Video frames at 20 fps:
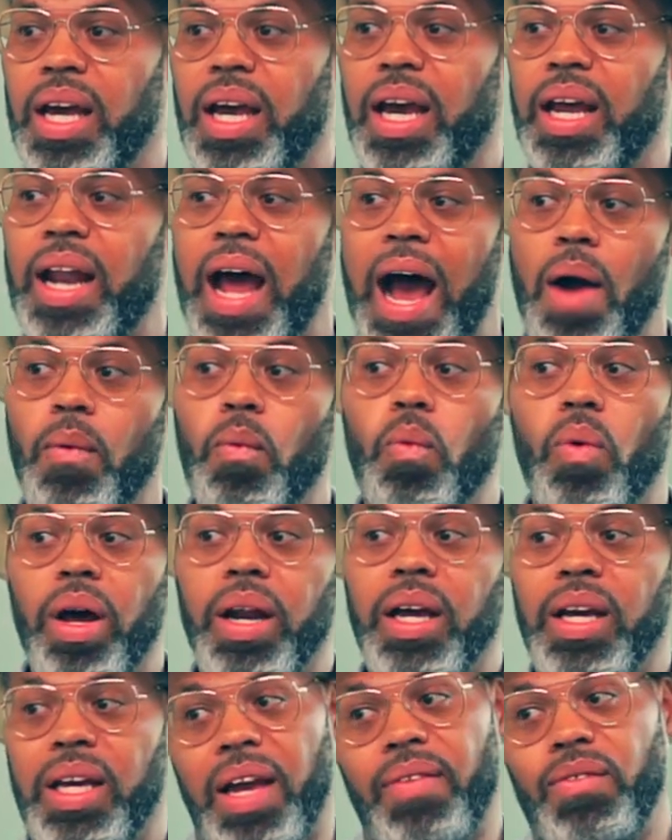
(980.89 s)
and I want
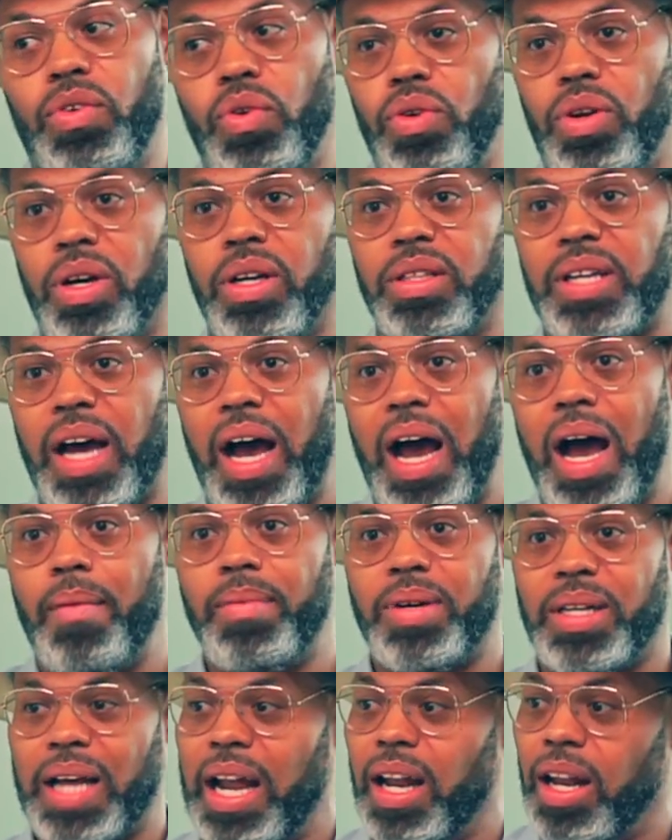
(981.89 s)
to give you your time
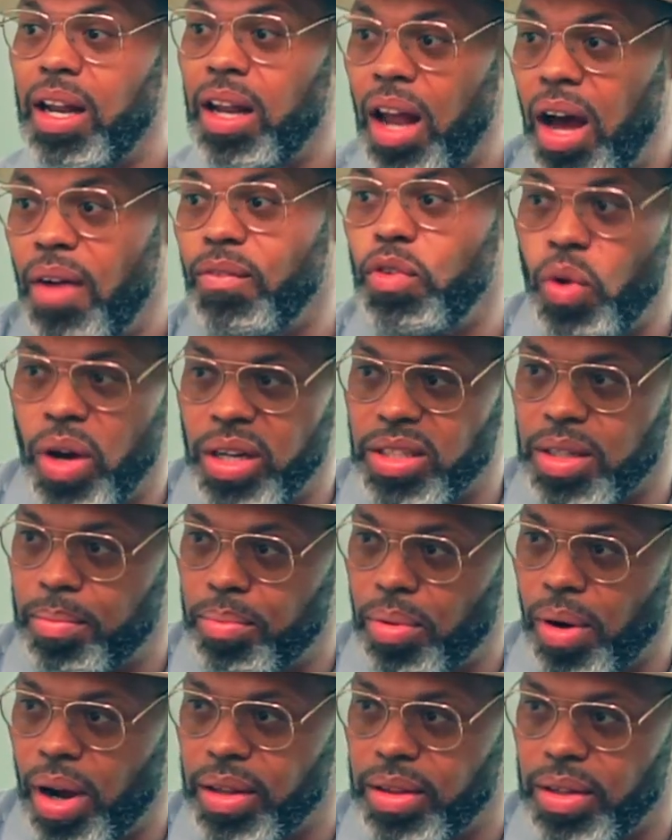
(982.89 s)
because I love you as a
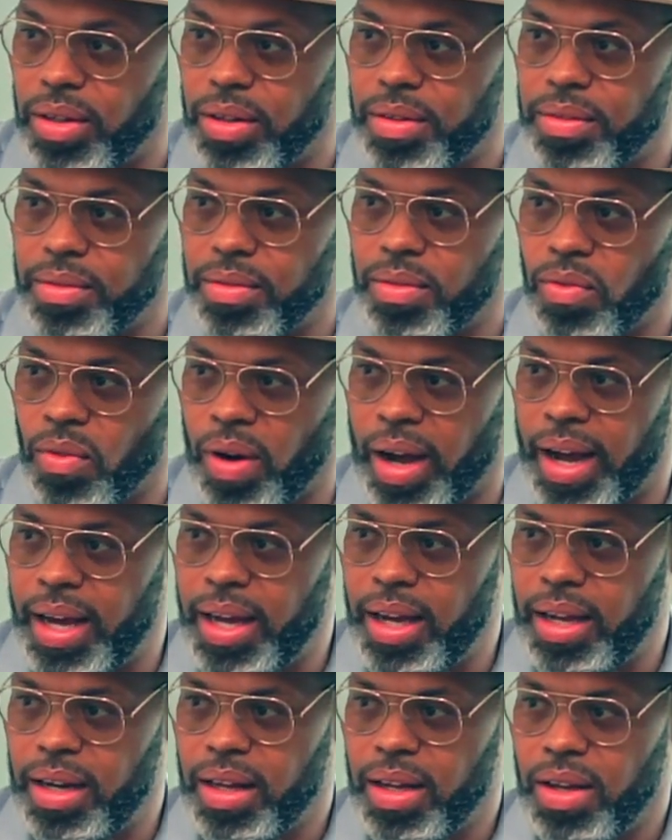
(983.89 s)
brother,
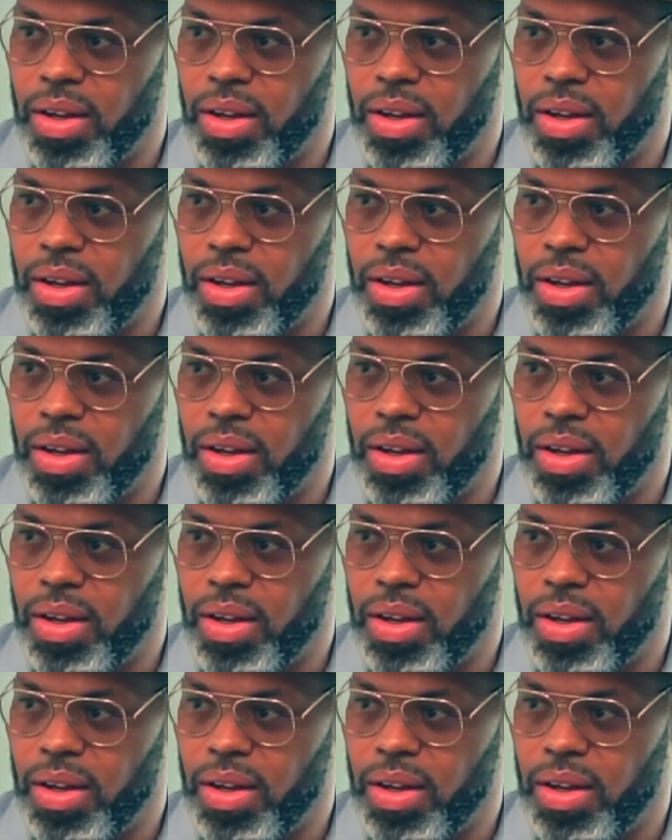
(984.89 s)
right?